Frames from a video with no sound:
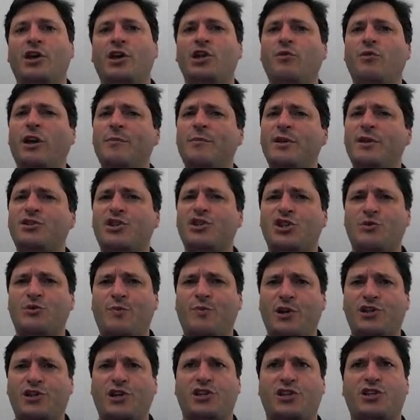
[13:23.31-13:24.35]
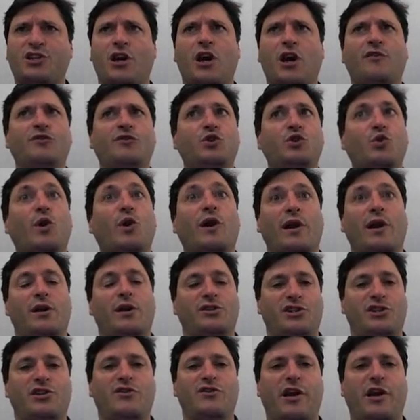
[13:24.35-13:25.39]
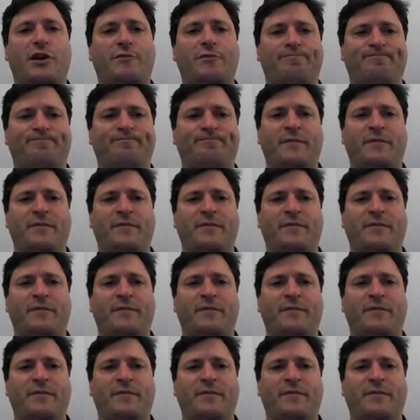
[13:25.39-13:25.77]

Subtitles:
you want to be suspicious of URLs in there.